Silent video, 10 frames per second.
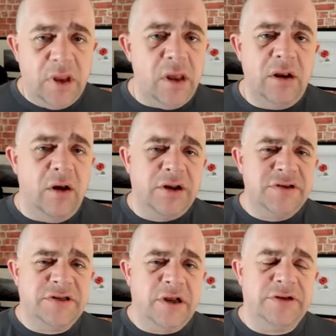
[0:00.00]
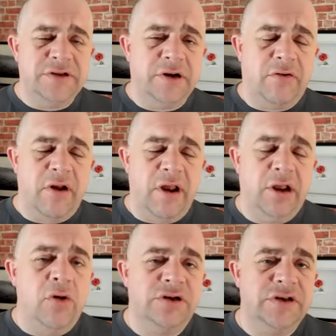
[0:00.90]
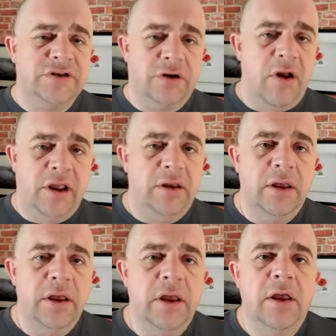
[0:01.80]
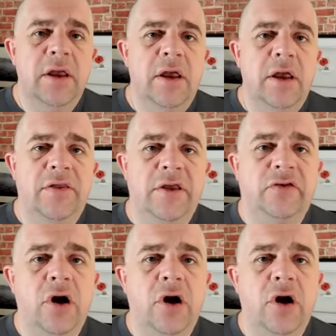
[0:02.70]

You know, consultants are great, coaches are great at this.